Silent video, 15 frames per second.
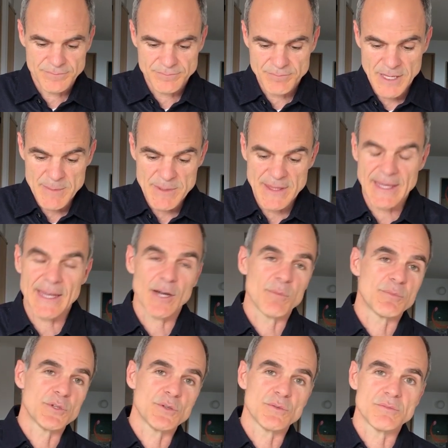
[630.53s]
Maybe they
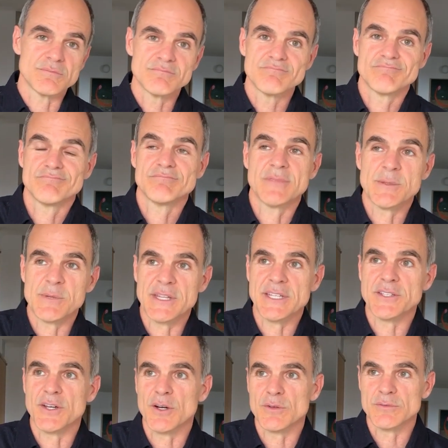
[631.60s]
help you, maybe they
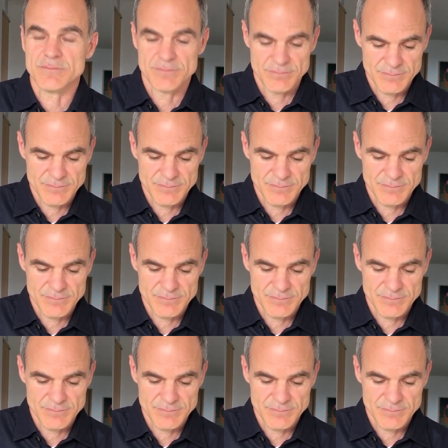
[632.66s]
don't.